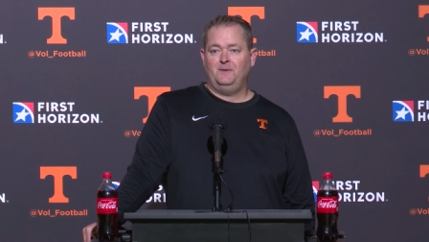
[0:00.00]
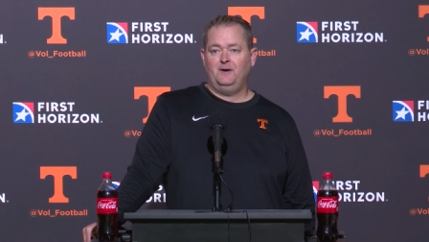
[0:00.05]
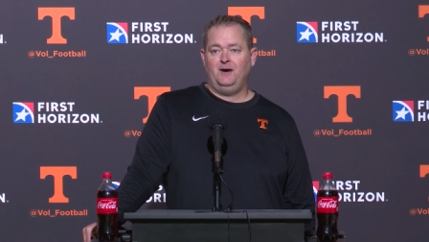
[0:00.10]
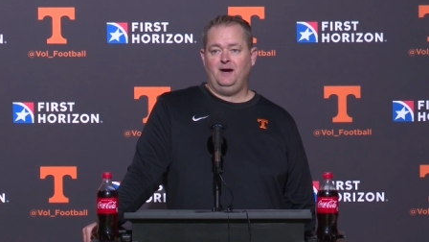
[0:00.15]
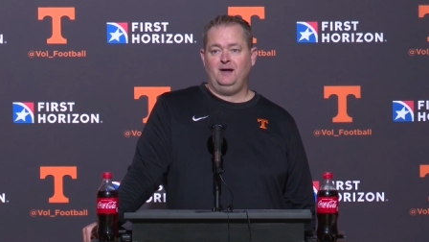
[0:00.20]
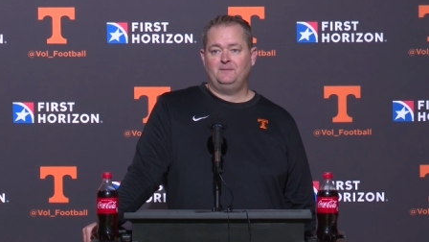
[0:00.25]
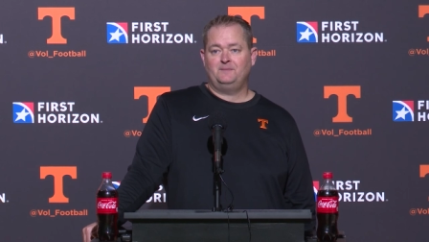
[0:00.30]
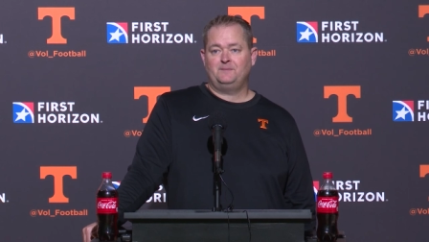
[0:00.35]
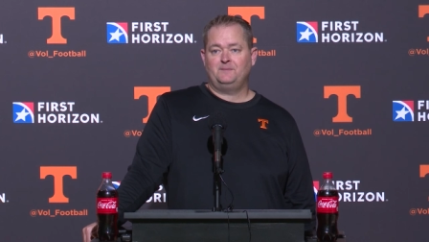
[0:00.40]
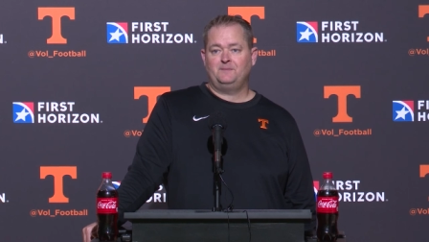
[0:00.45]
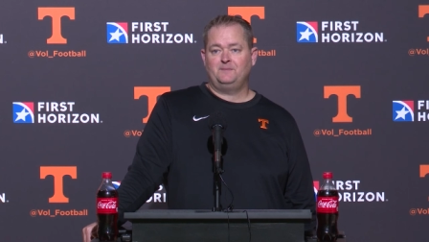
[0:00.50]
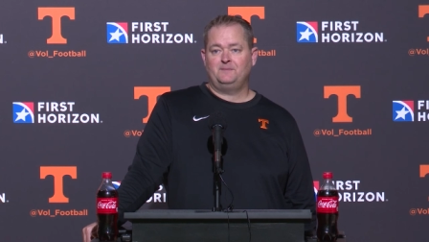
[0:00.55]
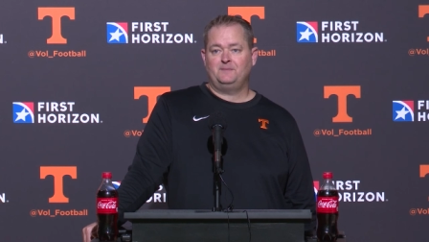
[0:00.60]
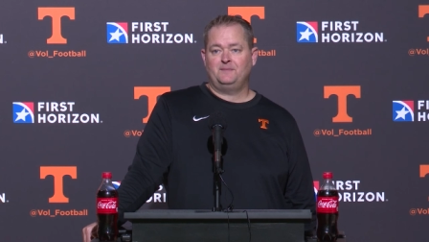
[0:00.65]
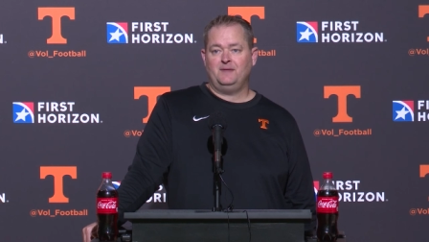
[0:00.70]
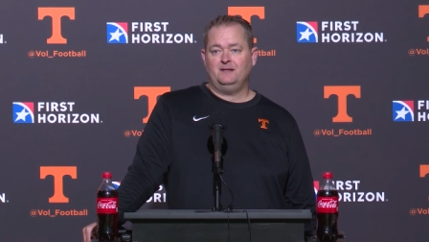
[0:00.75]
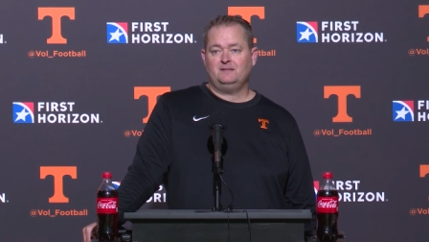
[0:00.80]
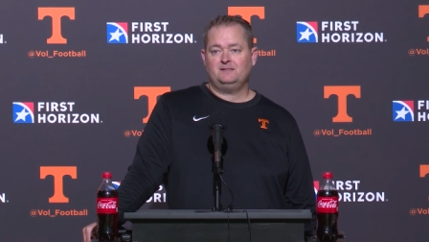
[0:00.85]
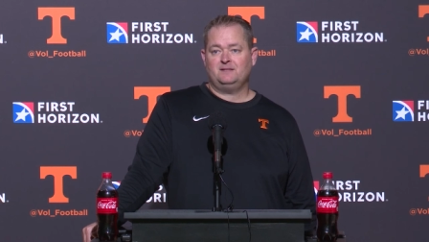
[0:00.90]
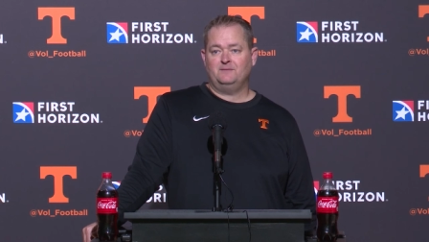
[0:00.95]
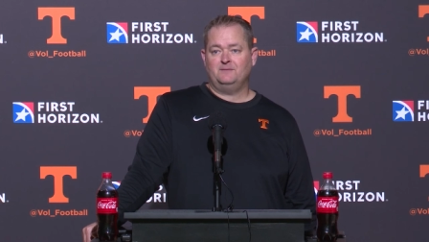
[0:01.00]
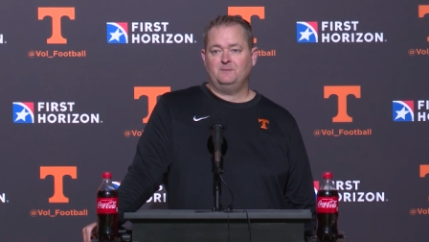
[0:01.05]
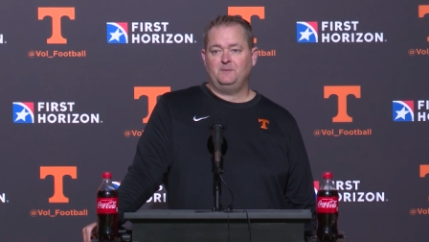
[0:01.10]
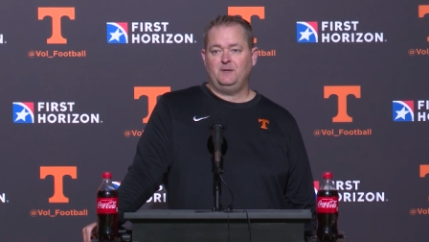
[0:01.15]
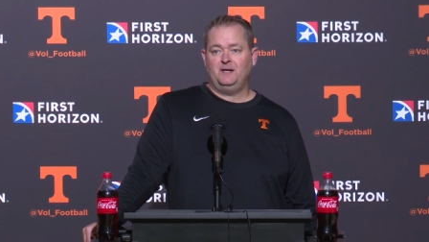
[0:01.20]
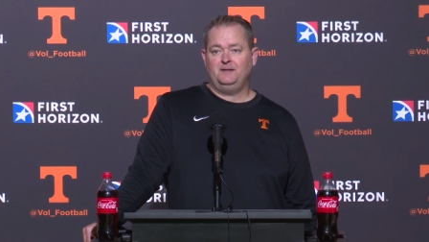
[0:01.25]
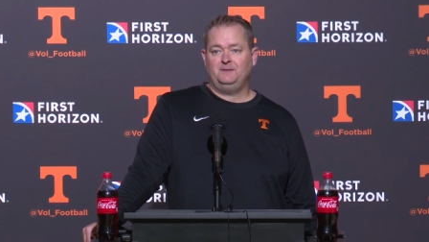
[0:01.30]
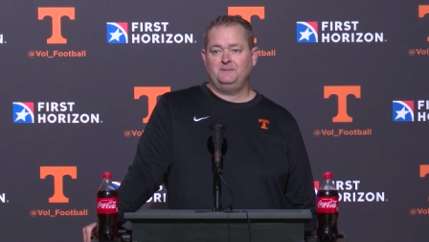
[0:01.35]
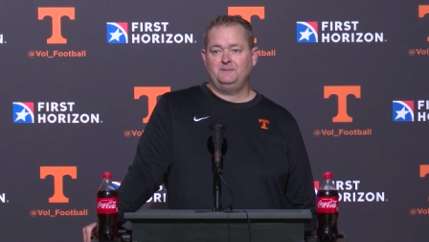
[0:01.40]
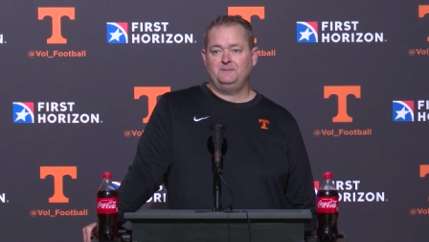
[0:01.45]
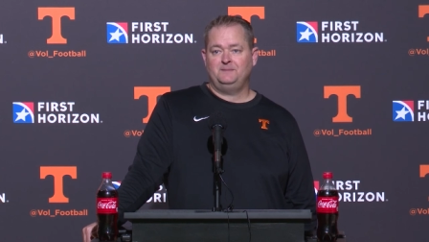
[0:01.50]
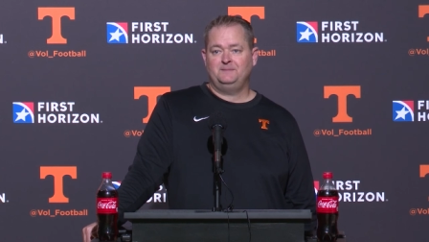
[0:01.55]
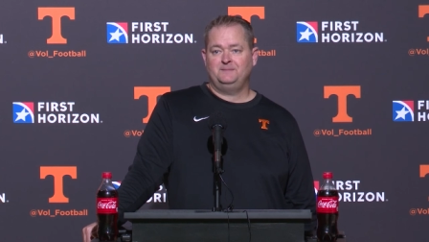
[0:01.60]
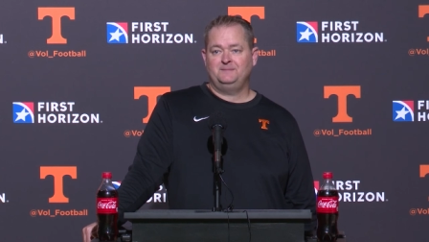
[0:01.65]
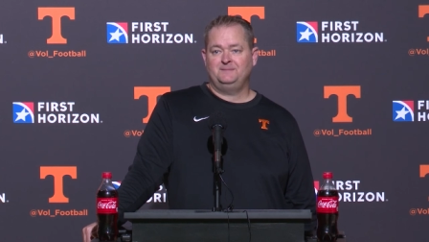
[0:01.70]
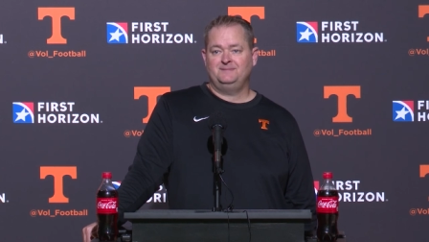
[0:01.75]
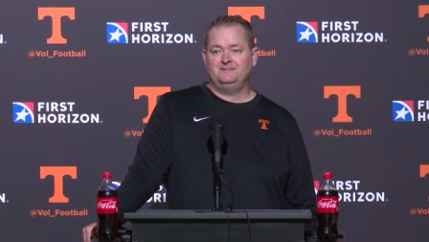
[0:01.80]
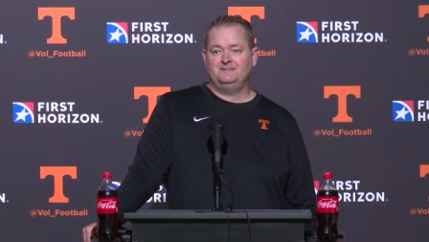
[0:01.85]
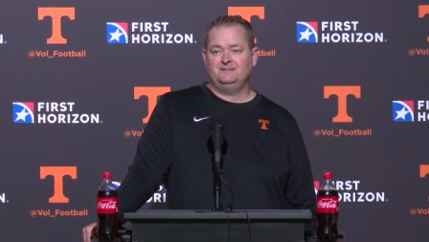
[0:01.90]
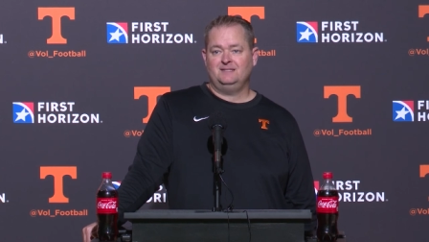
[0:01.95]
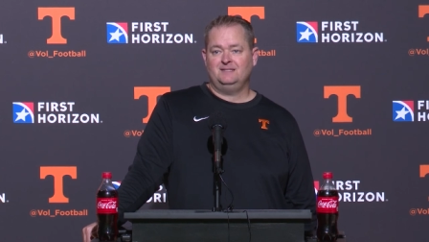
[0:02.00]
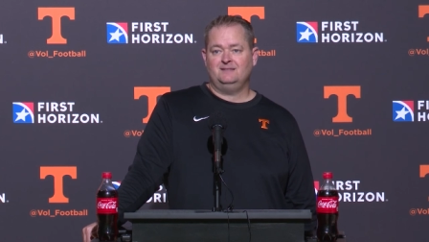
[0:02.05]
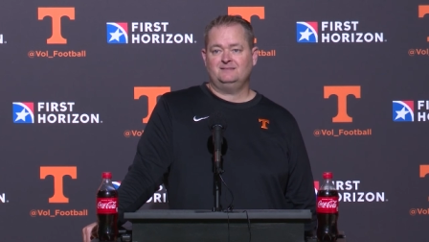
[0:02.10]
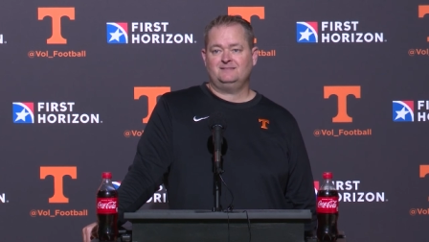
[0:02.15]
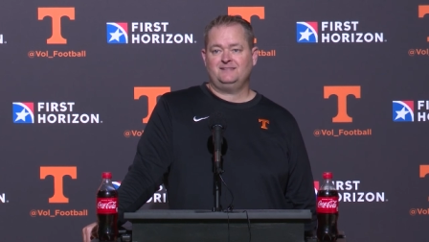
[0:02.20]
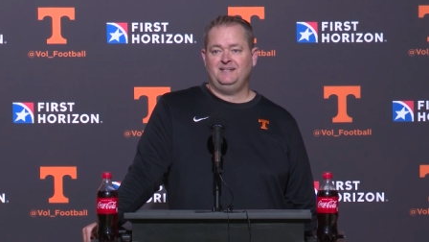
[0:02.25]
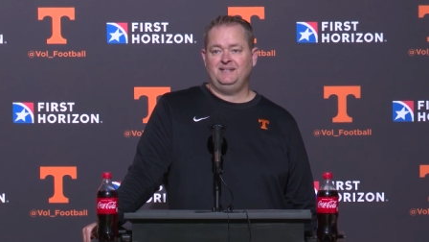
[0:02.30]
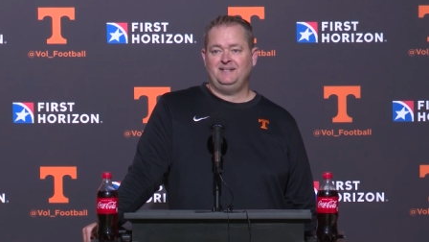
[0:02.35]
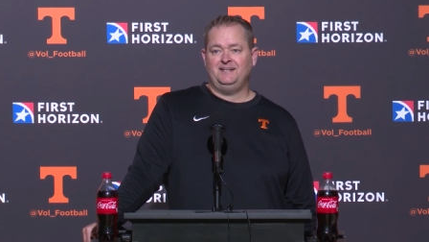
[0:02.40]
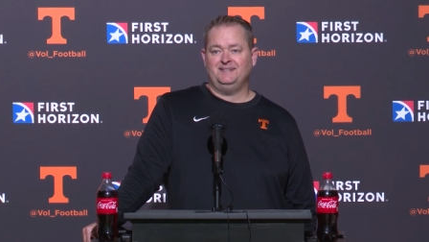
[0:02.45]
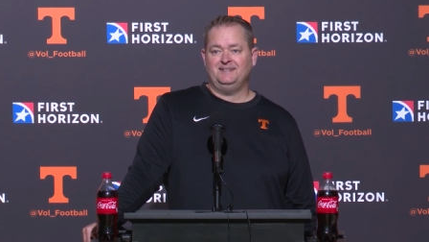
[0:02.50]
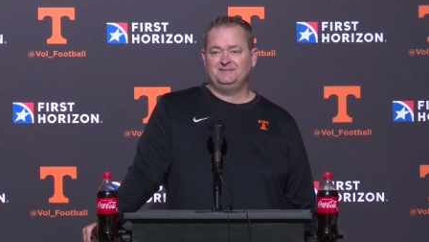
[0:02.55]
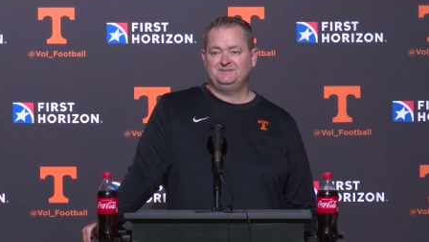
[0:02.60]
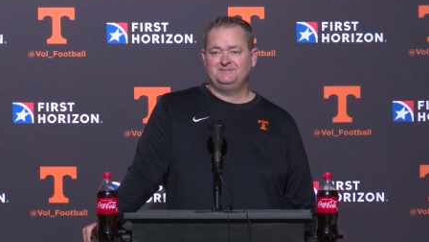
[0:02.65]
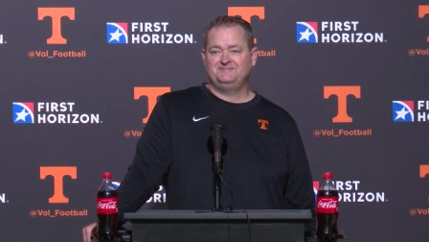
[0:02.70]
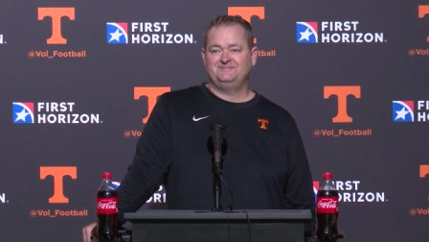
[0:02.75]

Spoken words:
All right. Thanks, everybody. Just kidding.